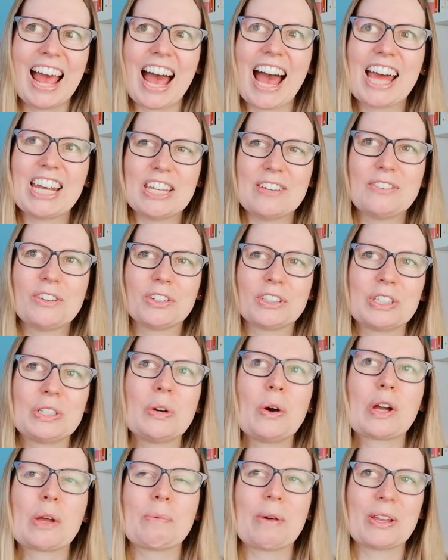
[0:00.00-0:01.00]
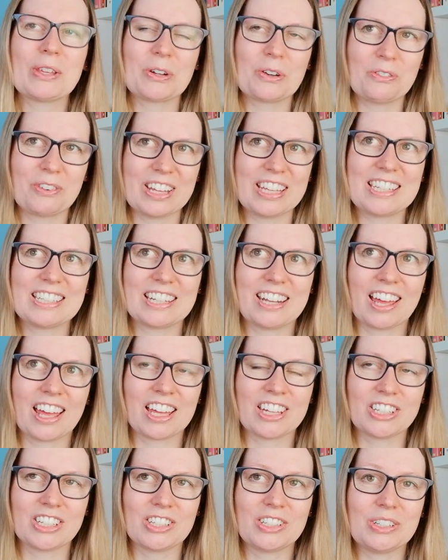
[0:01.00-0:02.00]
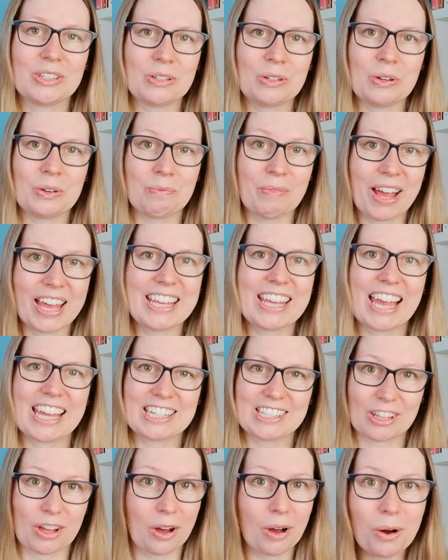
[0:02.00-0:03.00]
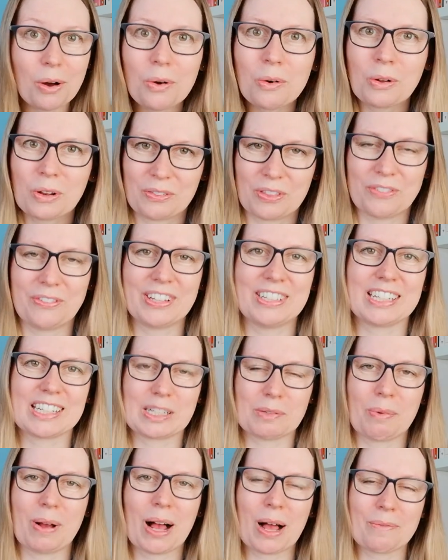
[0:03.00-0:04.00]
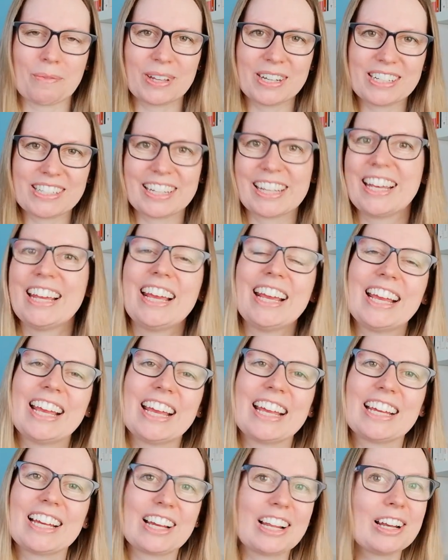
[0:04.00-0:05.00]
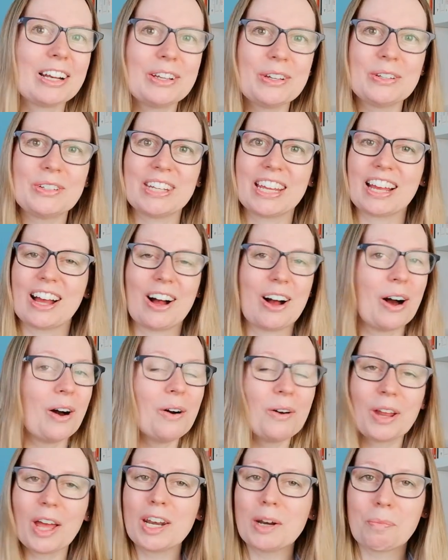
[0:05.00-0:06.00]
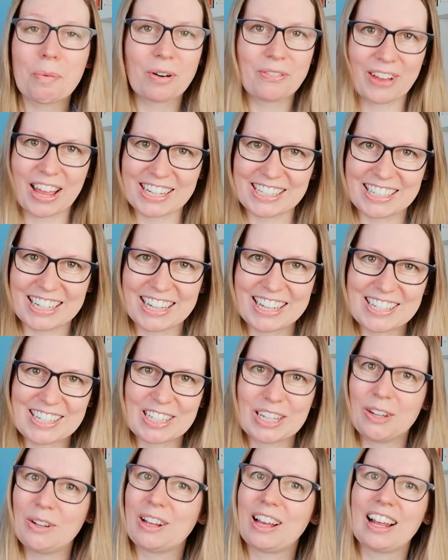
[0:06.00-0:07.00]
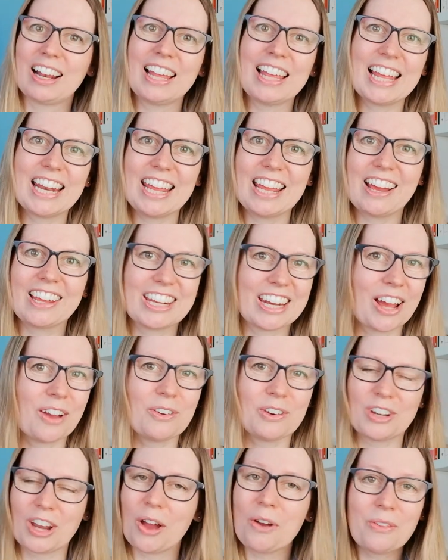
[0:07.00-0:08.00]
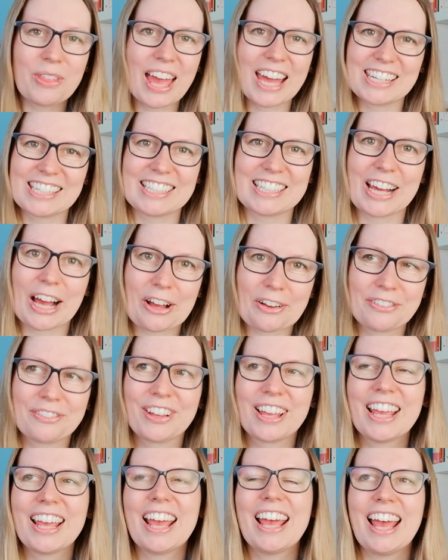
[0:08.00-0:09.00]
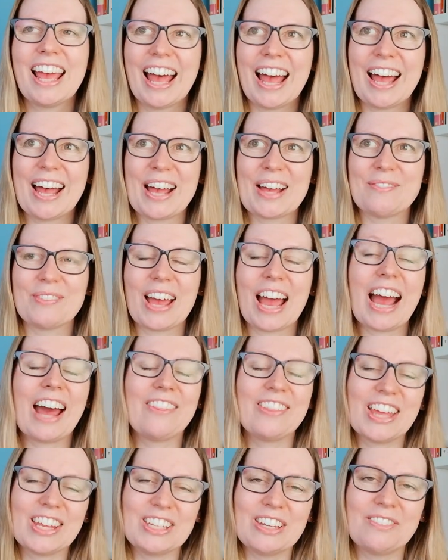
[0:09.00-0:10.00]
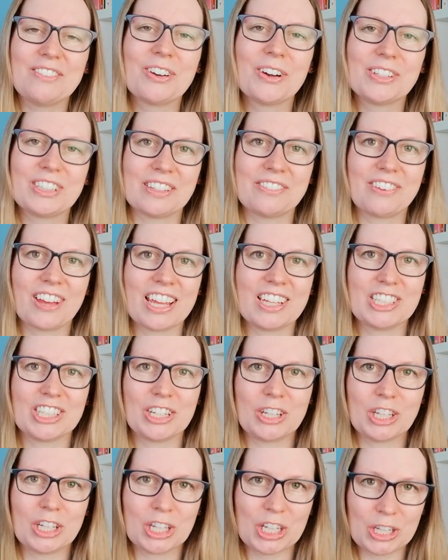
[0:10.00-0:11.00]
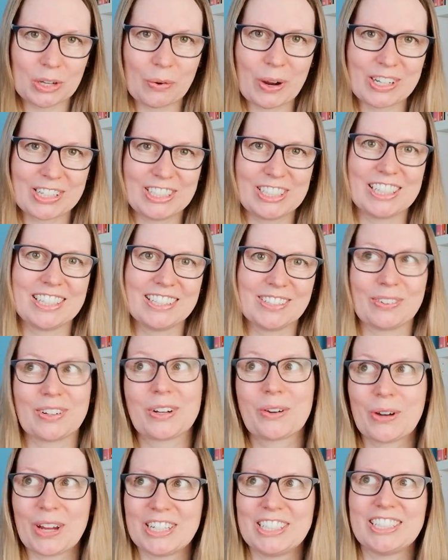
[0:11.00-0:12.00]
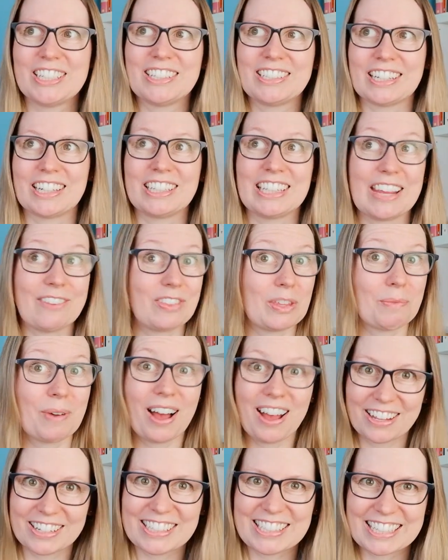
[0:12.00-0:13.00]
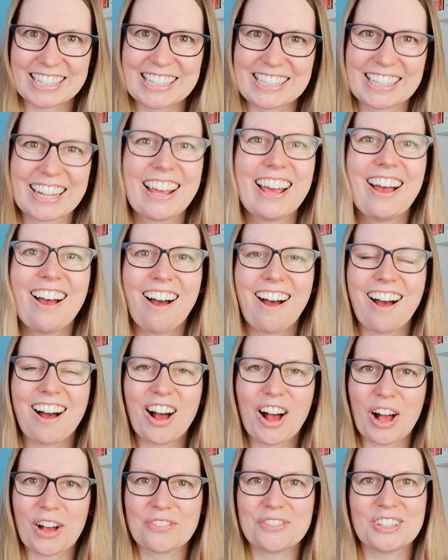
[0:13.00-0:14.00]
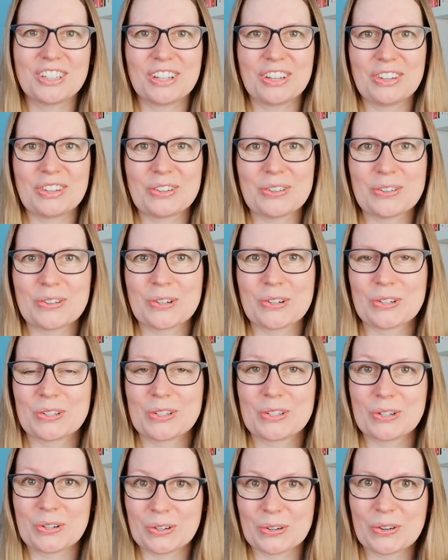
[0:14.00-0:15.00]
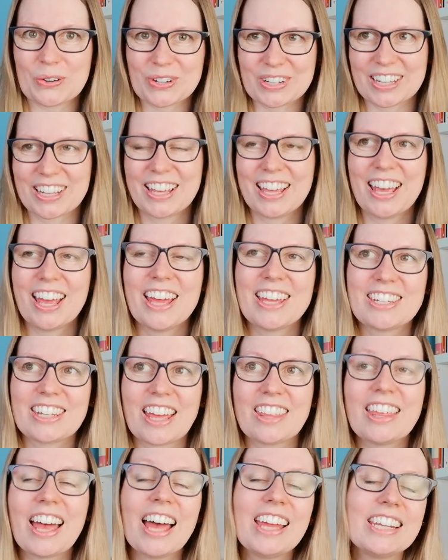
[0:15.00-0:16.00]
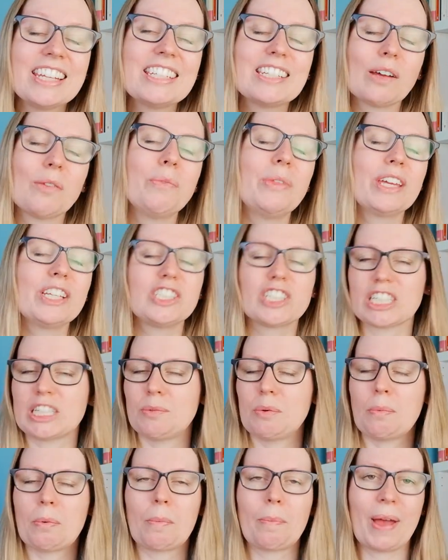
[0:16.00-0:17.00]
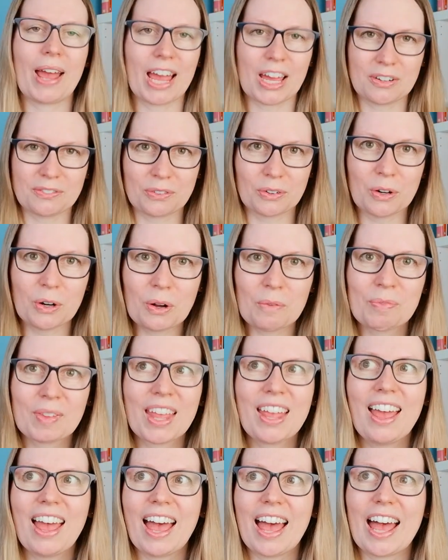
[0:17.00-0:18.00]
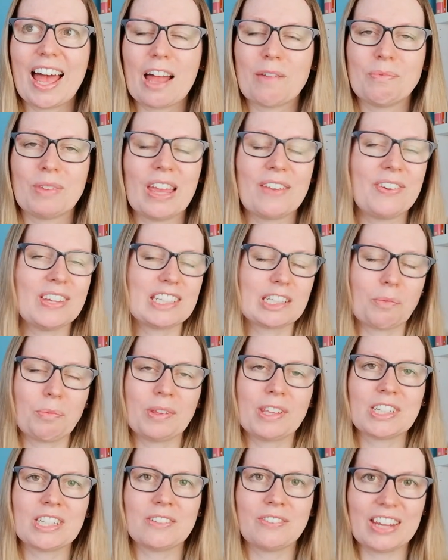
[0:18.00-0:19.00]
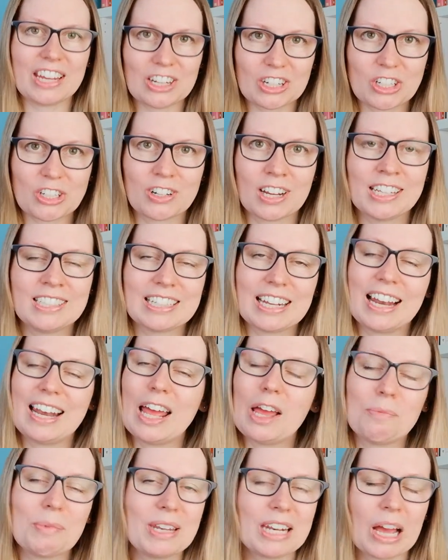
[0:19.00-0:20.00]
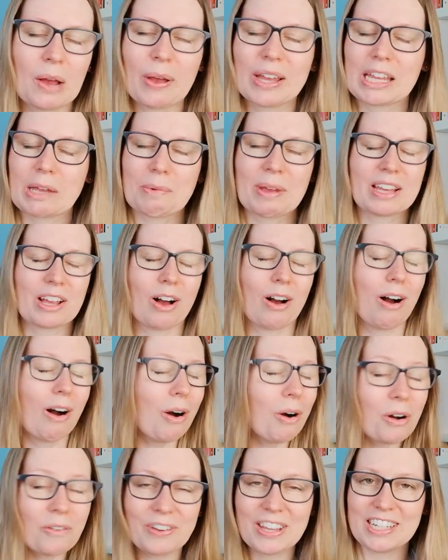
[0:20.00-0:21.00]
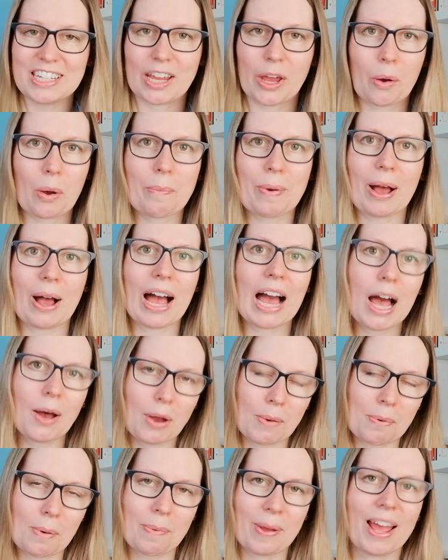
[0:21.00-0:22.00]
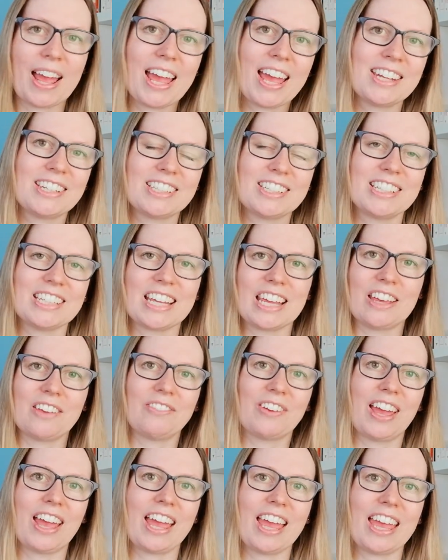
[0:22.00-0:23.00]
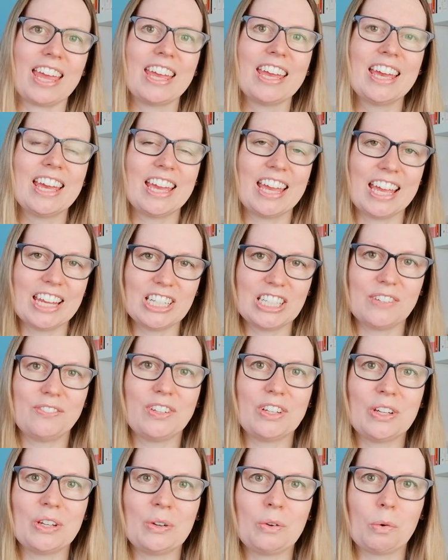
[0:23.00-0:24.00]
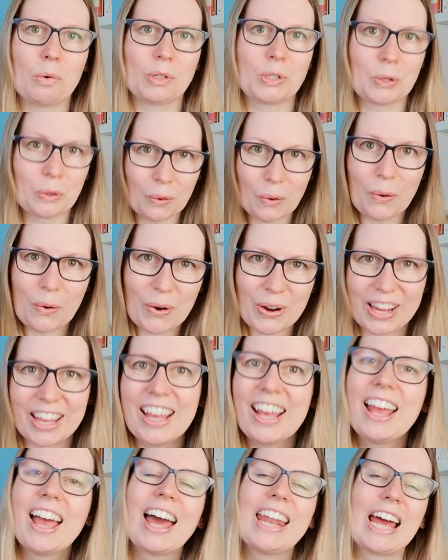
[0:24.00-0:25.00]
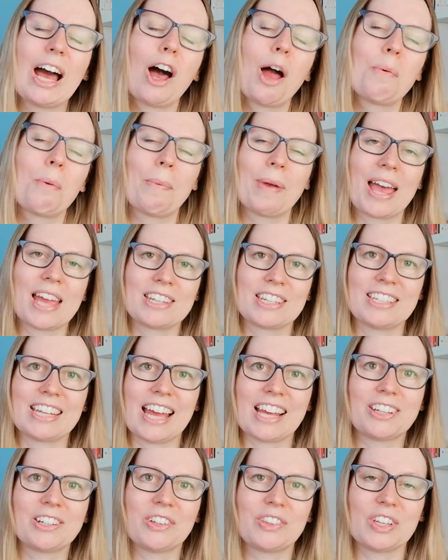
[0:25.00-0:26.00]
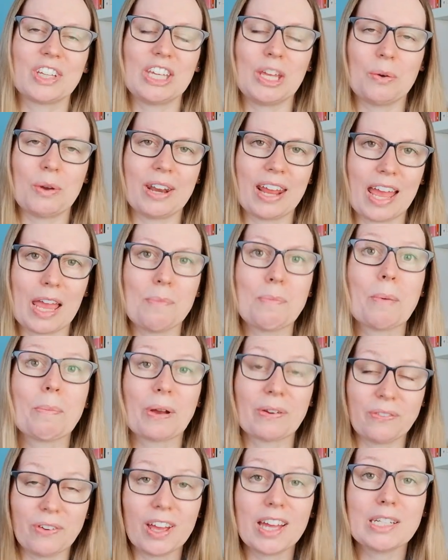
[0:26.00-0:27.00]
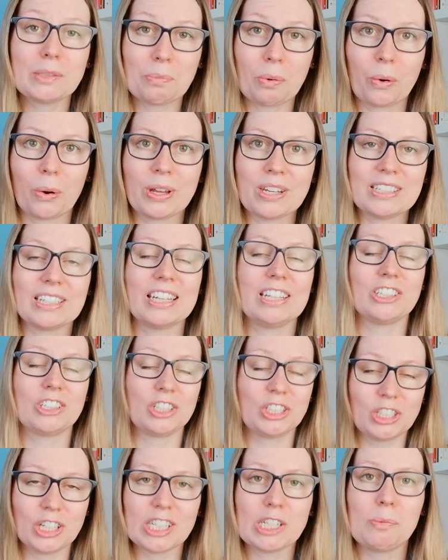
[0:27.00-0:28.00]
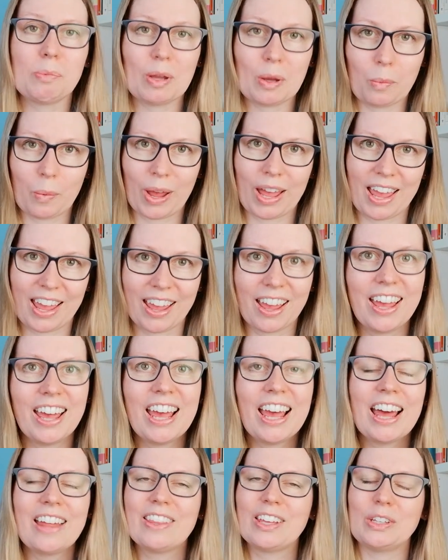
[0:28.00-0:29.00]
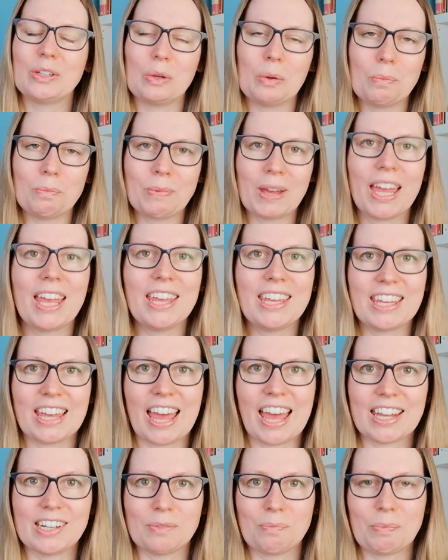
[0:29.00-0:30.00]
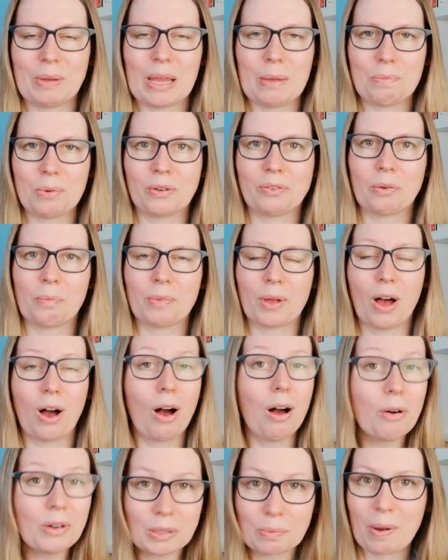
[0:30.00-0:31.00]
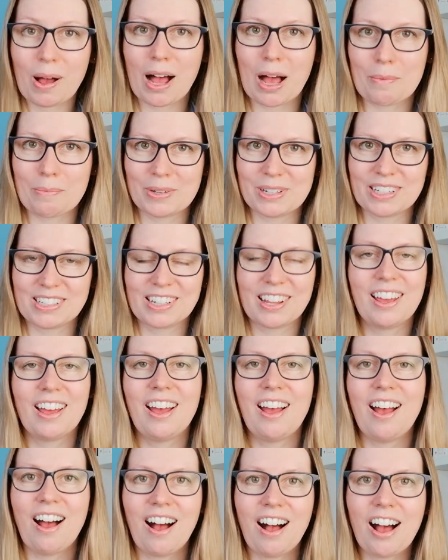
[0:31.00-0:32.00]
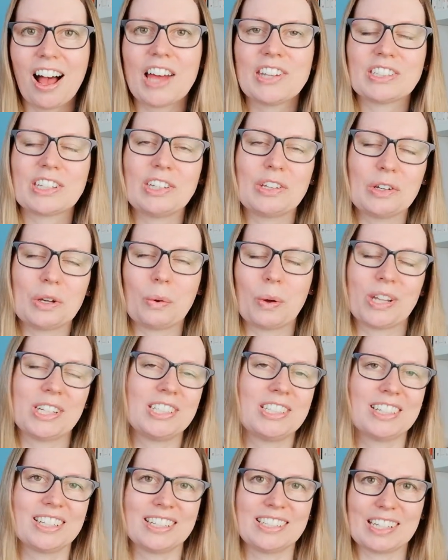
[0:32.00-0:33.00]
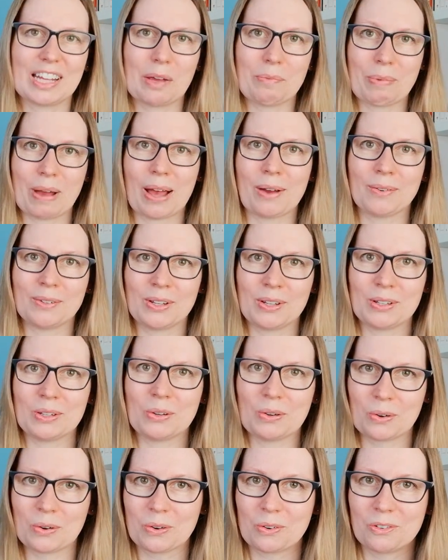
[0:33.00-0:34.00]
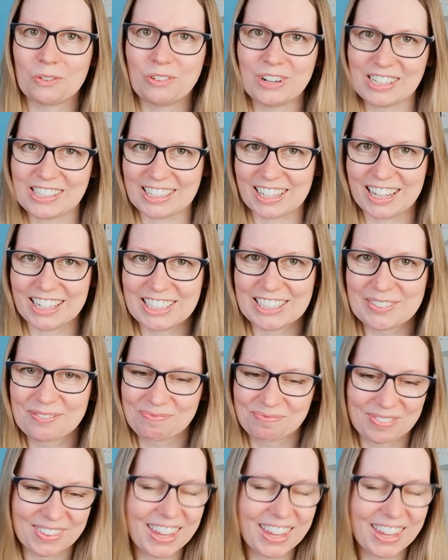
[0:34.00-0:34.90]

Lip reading: And you've got to talk about your research to, in my case, the whole of the physics department, including a whole load of professors who clearly, you know their stuff. And then you've got to face questions and give them answers after your talk. So that is something just to be prepared for. If it's something that's of interest, let me know. I can make a whole video about how I prepared to give an interview talk and how I prepared to tackle the Q&A. But my first point is just be aware that you may get people from the whole department asking you questions about your research.